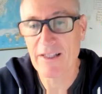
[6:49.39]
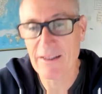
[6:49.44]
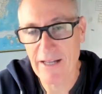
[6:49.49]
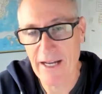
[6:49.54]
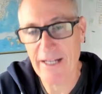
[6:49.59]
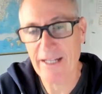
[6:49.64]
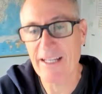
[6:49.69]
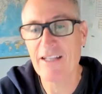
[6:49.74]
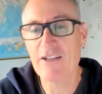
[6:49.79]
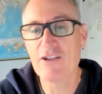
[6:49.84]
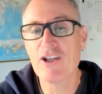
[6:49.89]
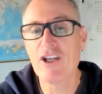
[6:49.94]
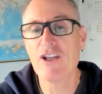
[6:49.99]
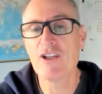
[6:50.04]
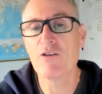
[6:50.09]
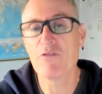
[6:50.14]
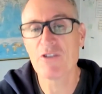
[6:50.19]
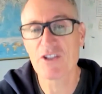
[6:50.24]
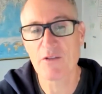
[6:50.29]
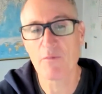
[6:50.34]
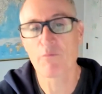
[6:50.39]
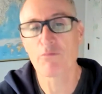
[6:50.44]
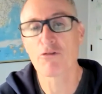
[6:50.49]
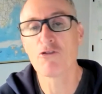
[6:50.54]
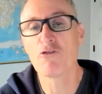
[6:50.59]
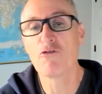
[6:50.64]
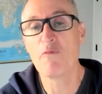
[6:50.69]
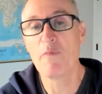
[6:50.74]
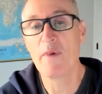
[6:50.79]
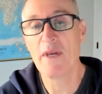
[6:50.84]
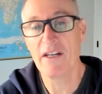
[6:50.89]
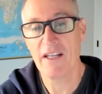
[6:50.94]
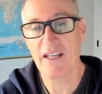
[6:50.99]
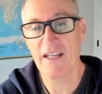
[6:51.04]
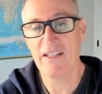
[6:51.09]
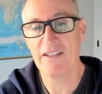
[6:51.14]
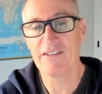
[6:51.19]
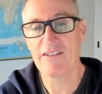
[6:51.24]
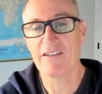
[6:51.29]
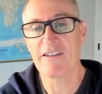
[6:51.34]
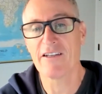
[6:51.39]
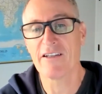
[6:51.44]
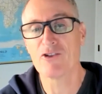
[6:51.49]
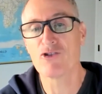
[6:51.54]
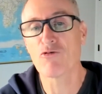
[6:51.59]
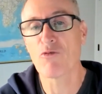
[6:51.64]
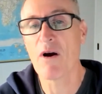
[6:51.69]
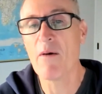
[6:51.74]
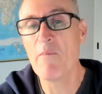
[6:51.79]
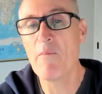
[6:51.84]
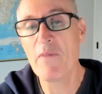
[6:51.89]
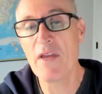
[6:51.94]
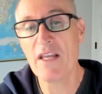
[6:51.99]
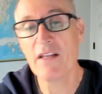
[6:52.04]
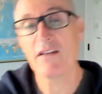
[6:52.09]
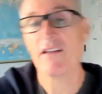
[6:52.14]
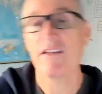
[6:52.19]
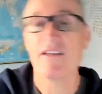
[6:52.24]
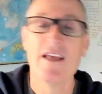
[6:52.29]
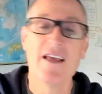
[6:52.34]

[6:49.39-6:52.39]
like continuous improvement is the drumbeat.